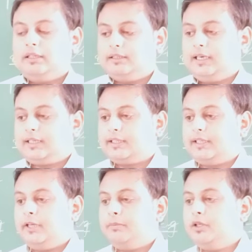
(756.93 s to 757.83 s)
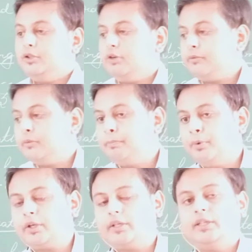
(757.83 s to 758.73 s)
that cable you have to
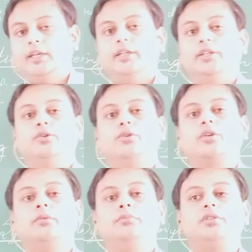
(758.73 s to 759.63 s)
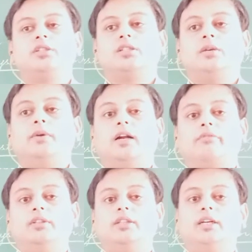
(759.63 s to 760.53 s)
put in your computer system, and
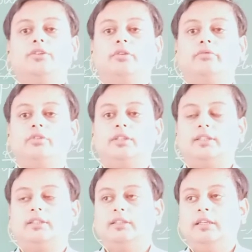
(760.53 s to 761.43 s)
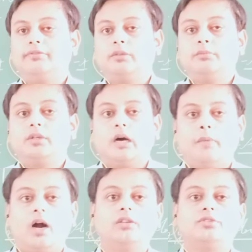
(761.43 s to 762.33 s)
after that you give some
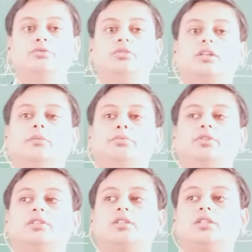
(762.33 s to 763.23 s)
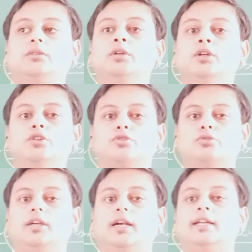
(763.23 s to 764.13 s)
commands to the computer system
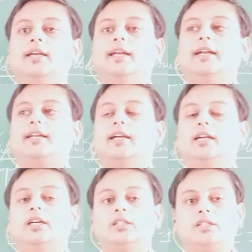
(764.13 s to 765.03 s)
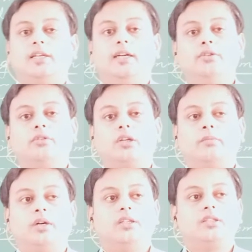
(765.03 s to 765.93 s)
so that it can understand your
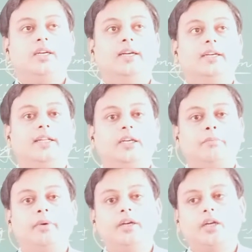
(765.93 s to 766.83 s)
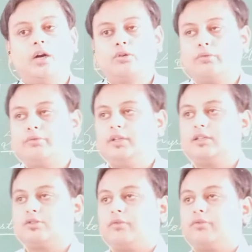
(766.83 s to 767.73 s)
commands and take a printout of
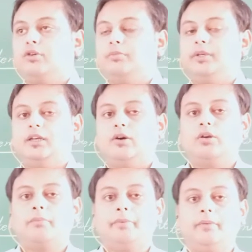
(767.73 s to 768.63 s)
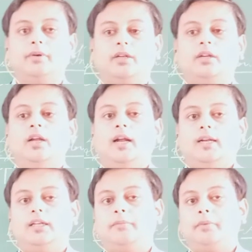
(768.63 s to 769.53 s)
that soft copy on a paper,
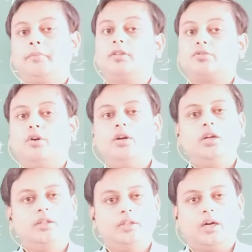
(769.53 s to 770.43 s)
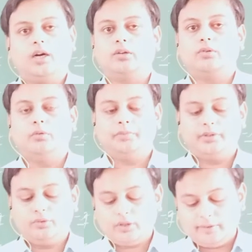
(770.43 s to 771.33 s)
and that paper is called hard
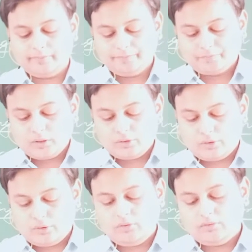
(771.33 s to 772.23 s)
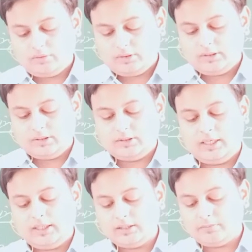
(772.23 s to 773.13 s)
copy. Okay, so
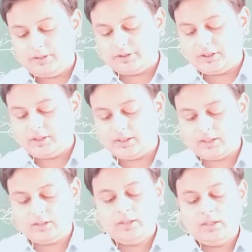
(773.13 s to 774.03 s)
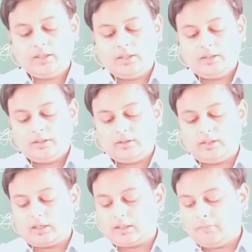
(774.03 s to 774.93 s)
that is mentioned here,
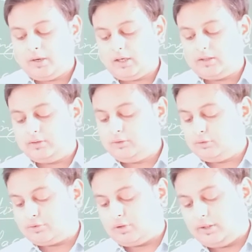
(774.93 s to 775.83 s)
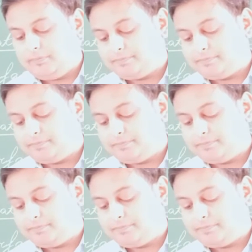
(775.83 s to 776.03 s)
the command, no sorry.